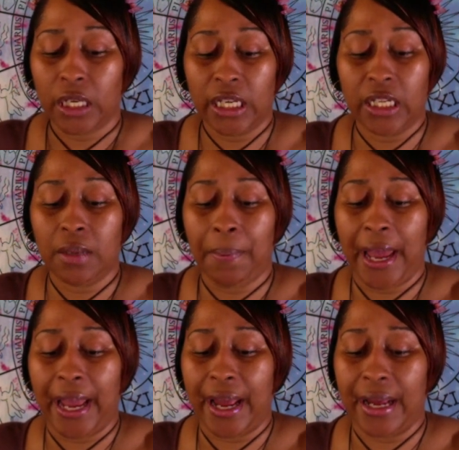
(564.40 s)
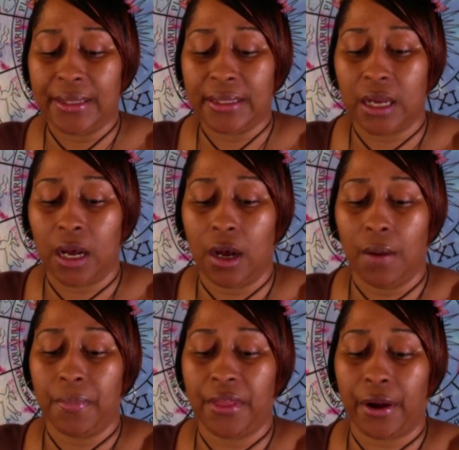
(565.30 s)
In the past,
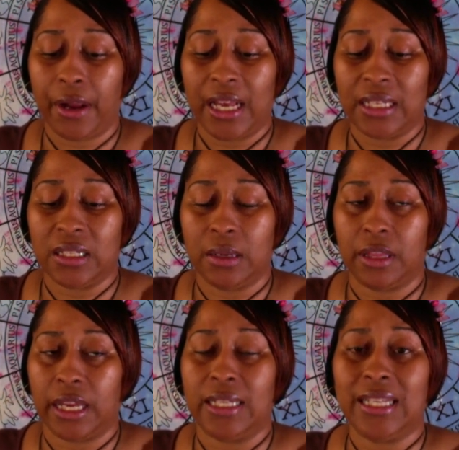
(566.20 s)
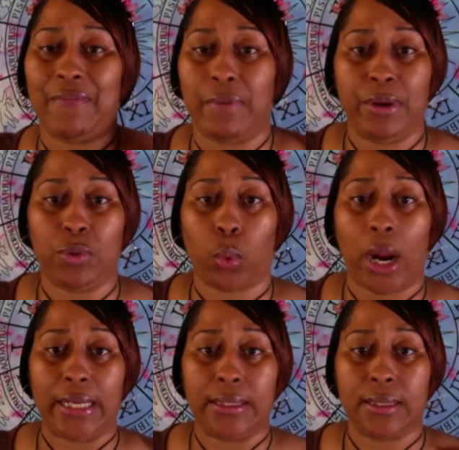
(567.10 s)
um, there has, the things haven't been
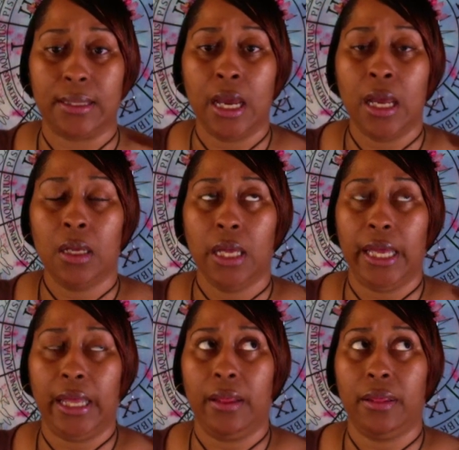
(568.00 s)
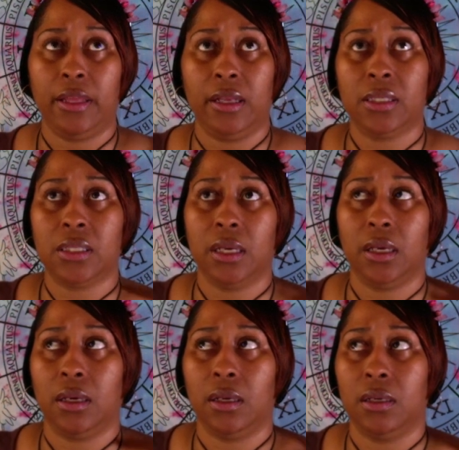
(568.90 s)
right. And this
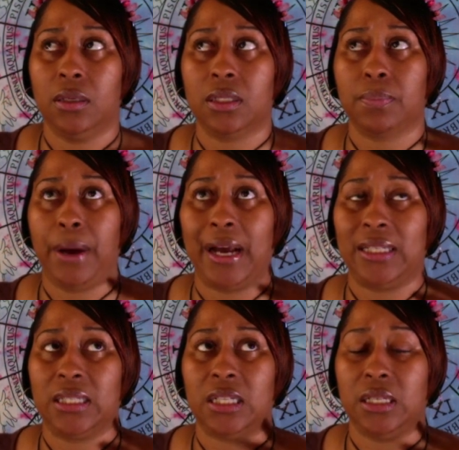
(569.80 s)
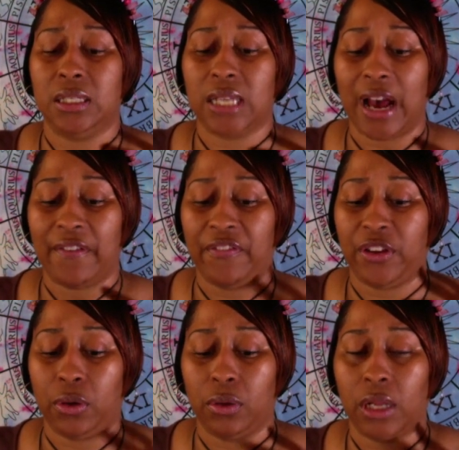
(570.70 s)
is, Pisces, I
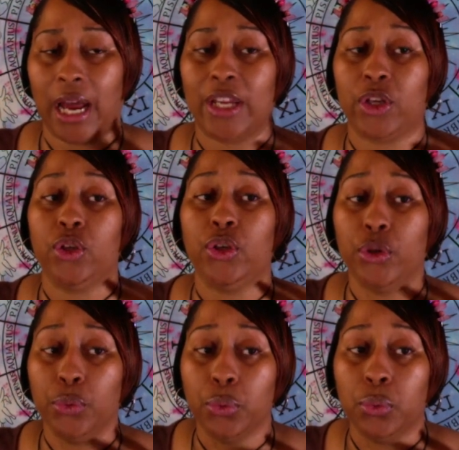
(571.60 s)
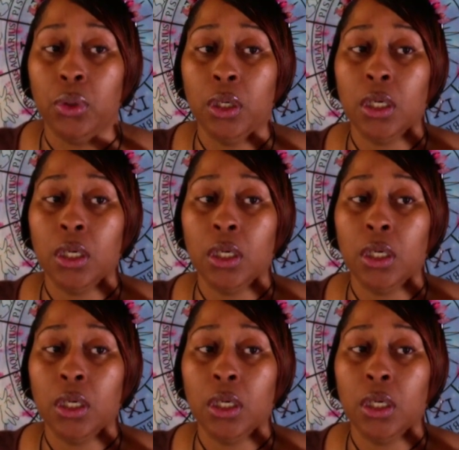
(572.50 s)
feel like you